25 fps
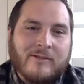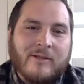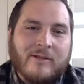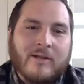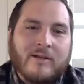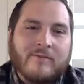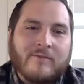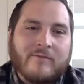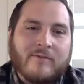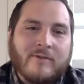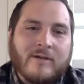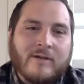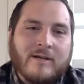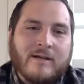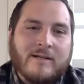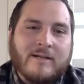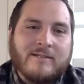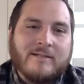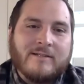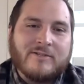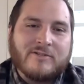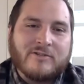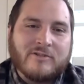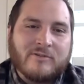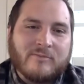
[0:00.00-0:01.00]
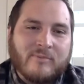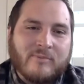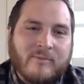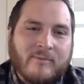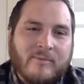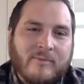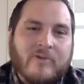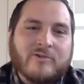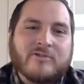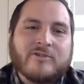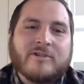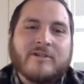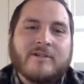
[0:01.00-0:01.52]
a lot of digital
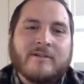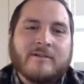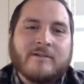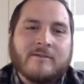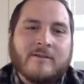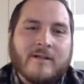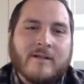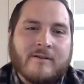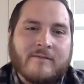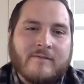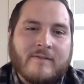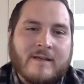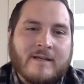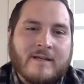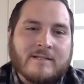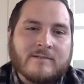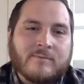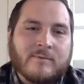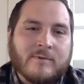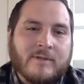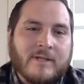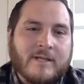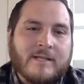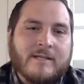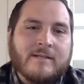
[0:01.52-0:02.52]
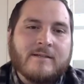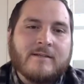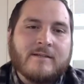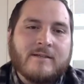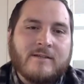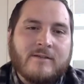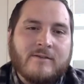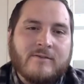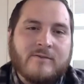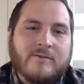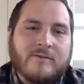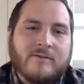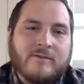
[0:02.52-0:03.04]
promotion, a lot of things related to
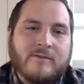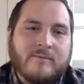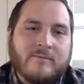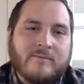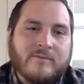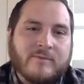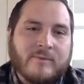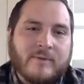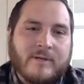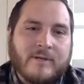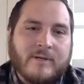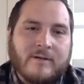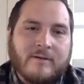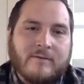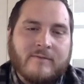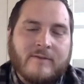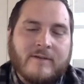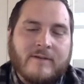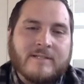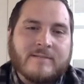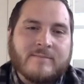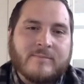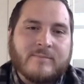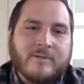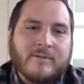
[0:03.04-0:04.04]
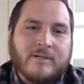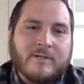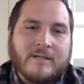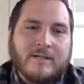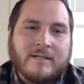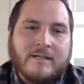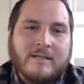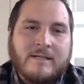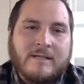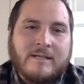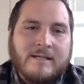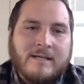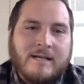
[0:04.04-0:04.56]
YouTube, Twitter, Facebook.
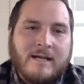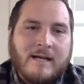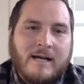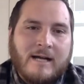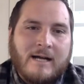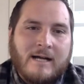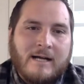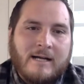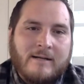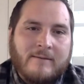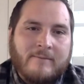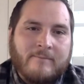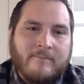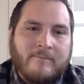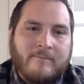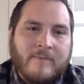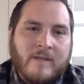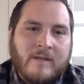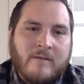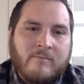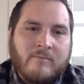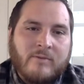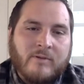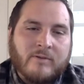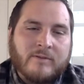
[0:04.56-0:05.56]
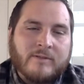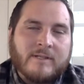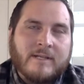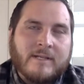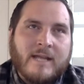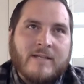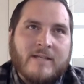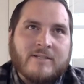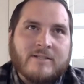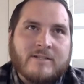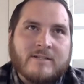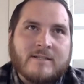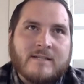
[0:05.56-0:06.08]
Built an
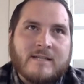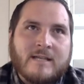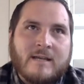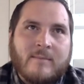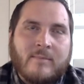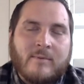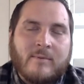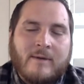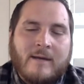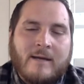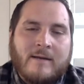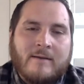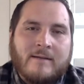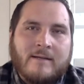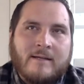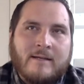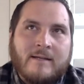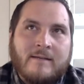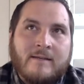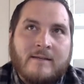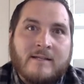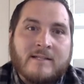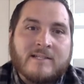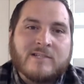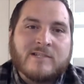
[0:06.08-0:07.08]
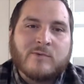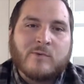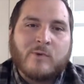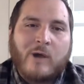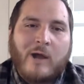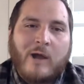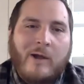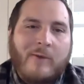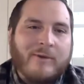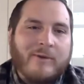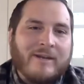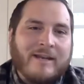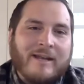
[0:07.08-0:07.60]
agency up around it, and then swore
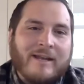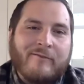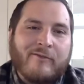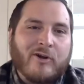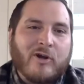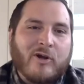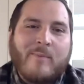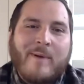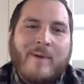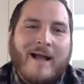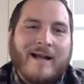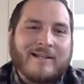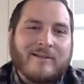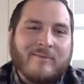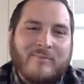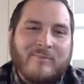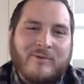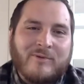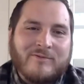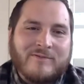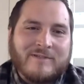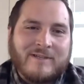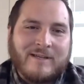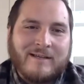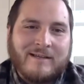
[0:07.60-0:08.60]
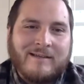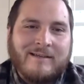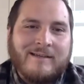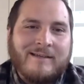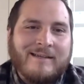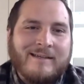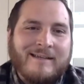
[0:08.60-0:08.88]
I would never go back to music.